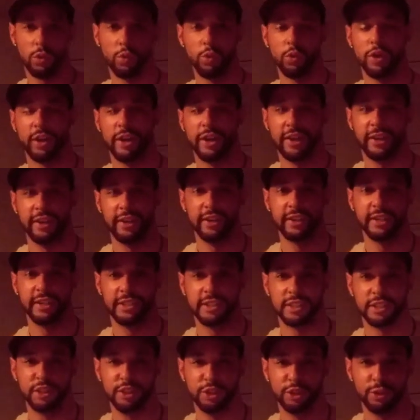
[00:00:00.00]
what I didn't
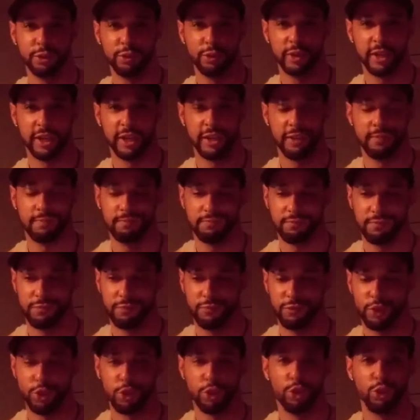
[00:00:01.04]
get to do yet
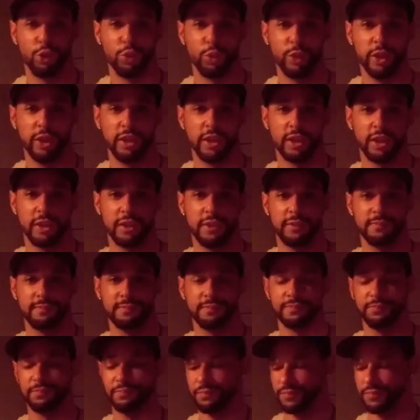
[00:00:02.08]
for the whole weekend